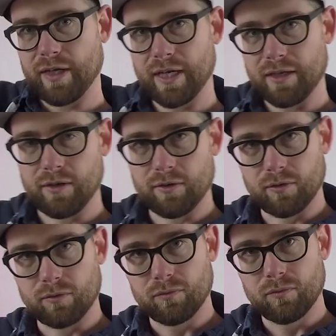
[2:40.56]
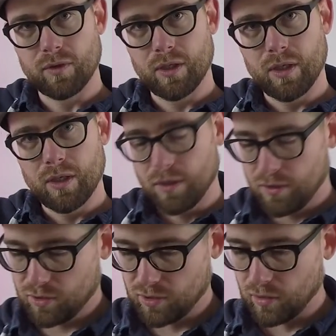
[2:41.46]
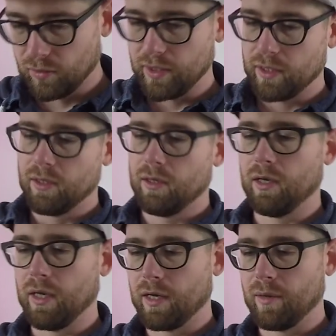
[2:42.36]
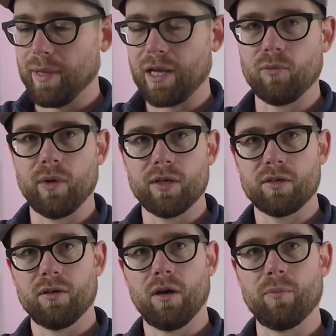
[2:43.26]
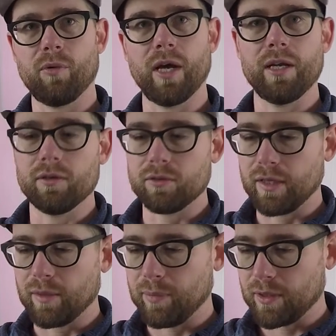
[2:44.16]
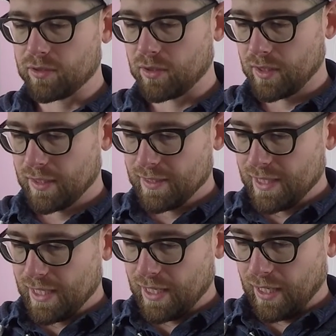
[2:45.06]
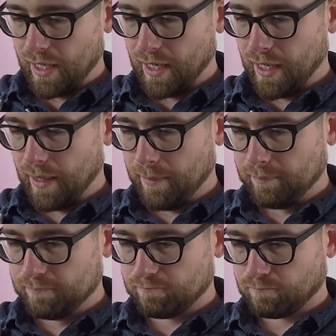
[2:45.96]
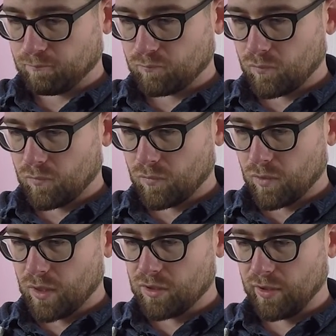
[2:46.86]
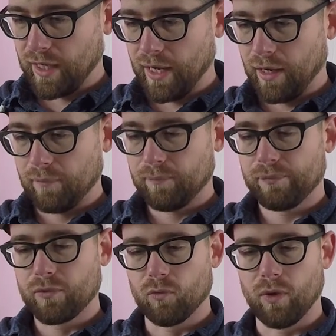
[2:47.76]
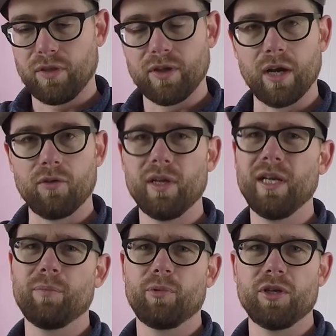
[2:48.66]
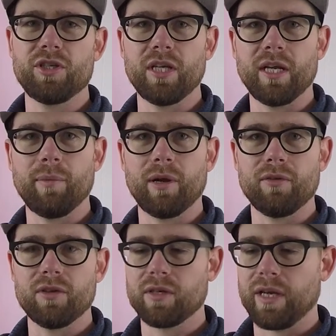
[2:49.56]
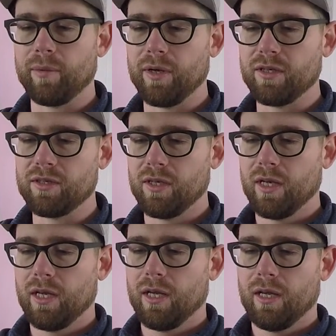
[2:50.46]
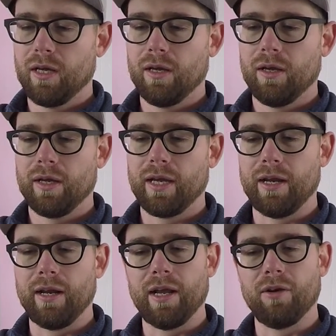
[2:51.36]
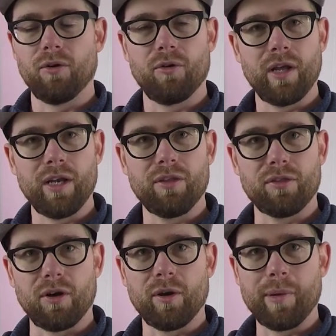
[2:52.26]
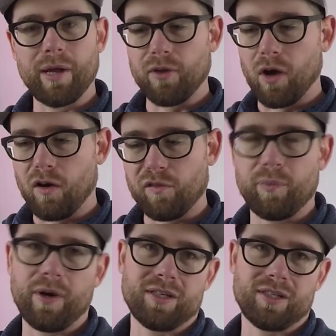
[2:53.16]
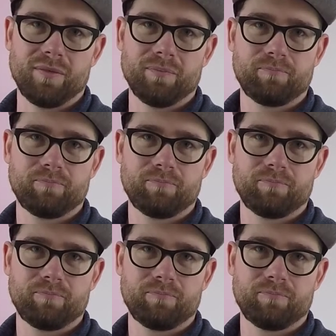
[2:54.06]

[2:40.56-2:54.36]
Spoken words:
flick it and it'll slowly come back, and when it's upright it'll take a picture. So yeah, one thing I really appreciate about this camera is Canon had already thought about the half press.